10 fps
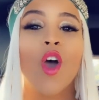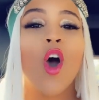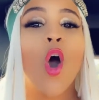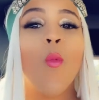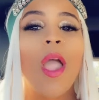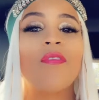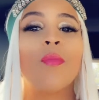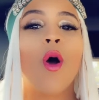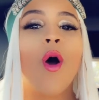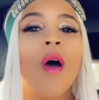away from
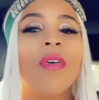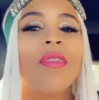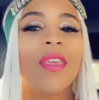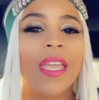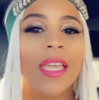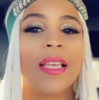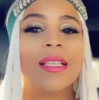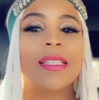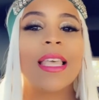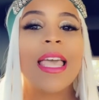all the
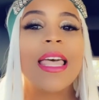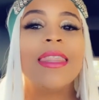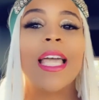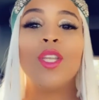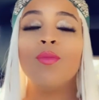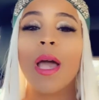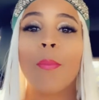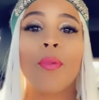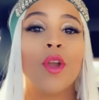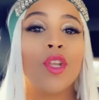things that do not
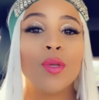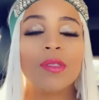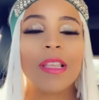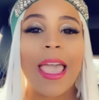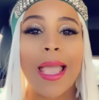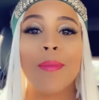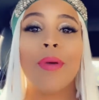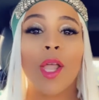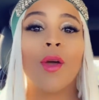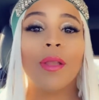produce a
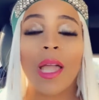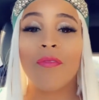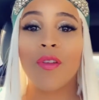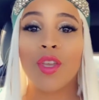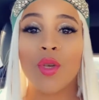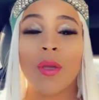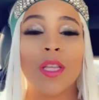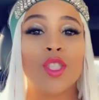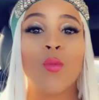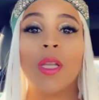better life for you in
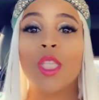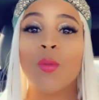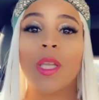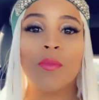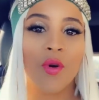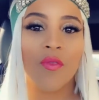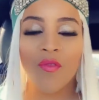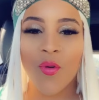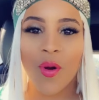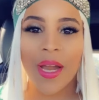2020 moving
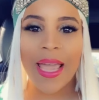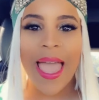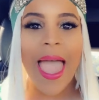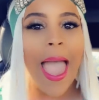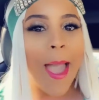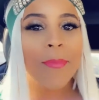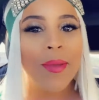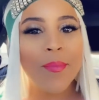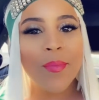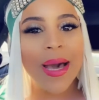forward. Happy
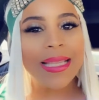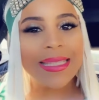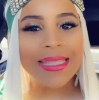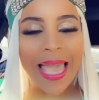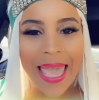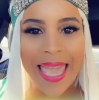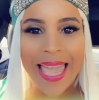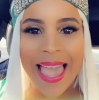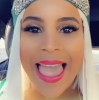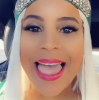
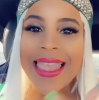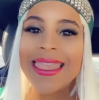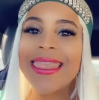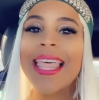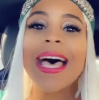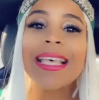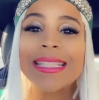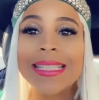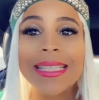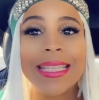Monday. Let's
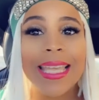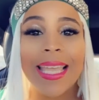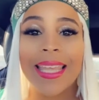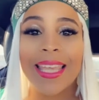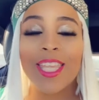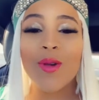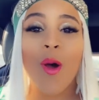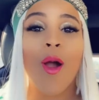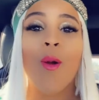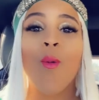get it. You
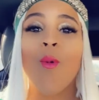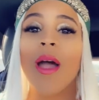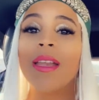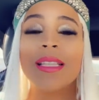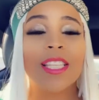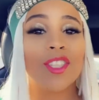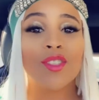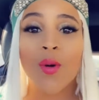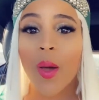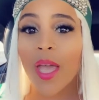are one decision
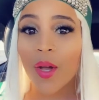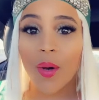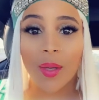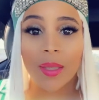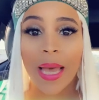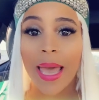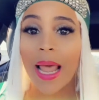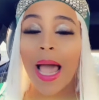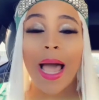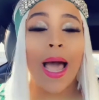away, y'all. I had an
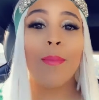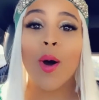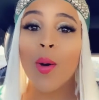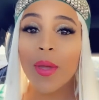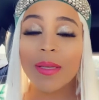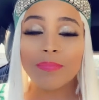aha moment